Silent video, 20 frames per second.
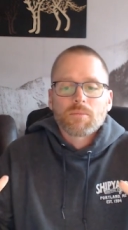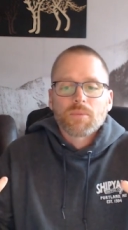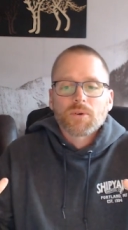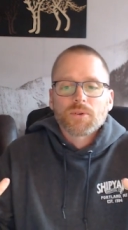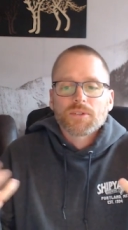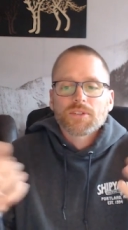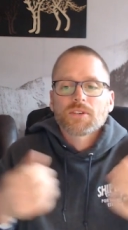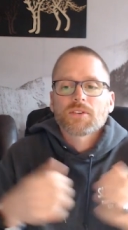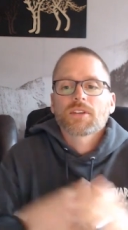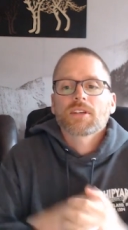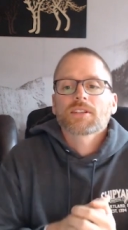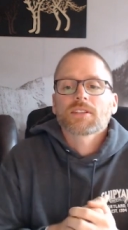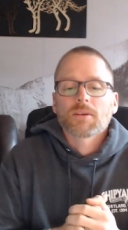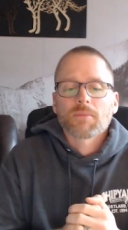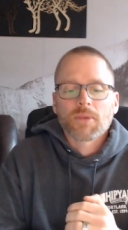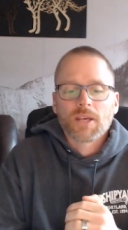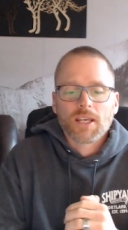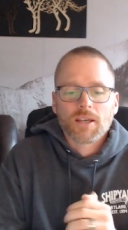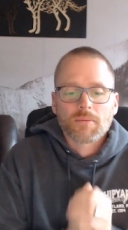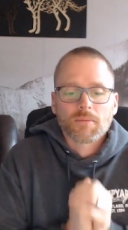bolster this and
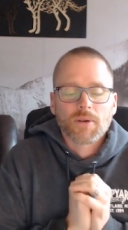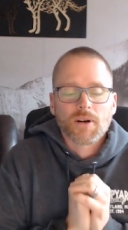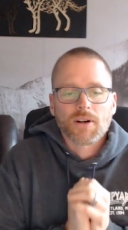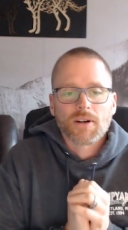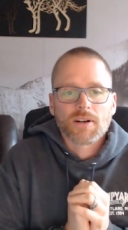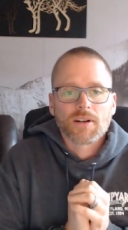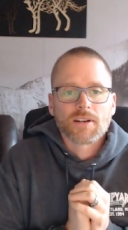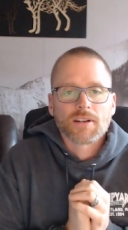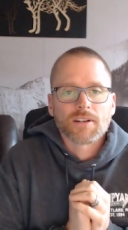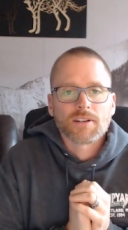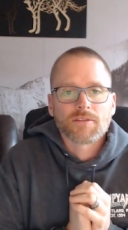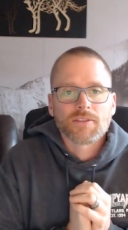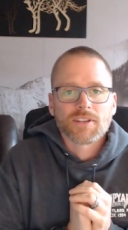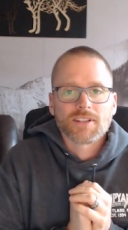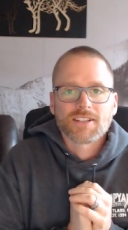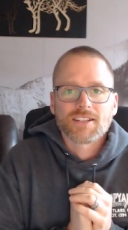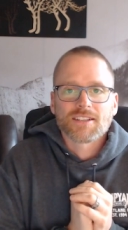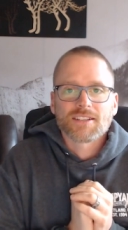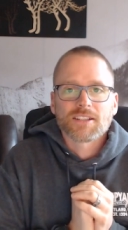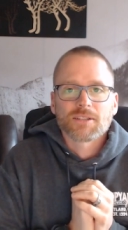make it part of the
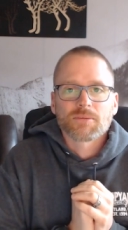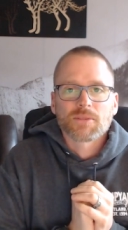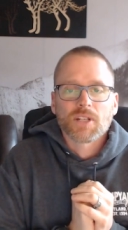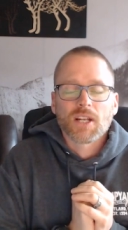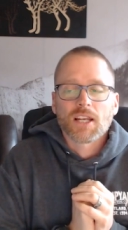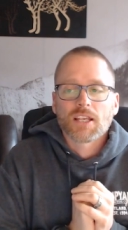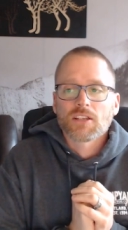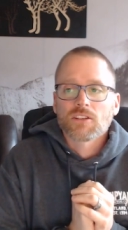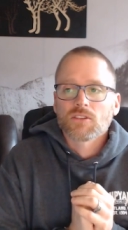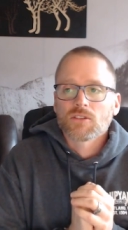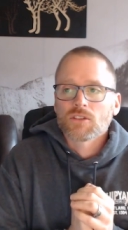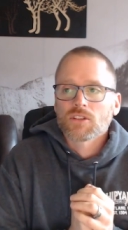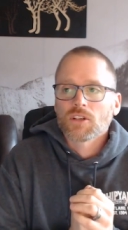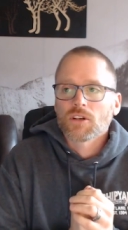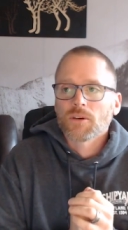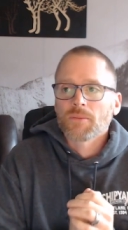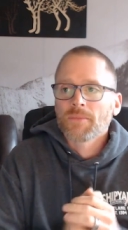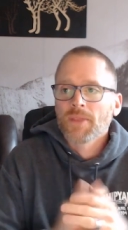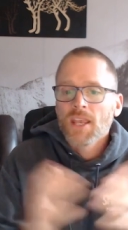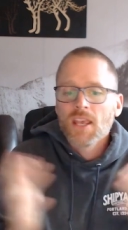systems that I use. So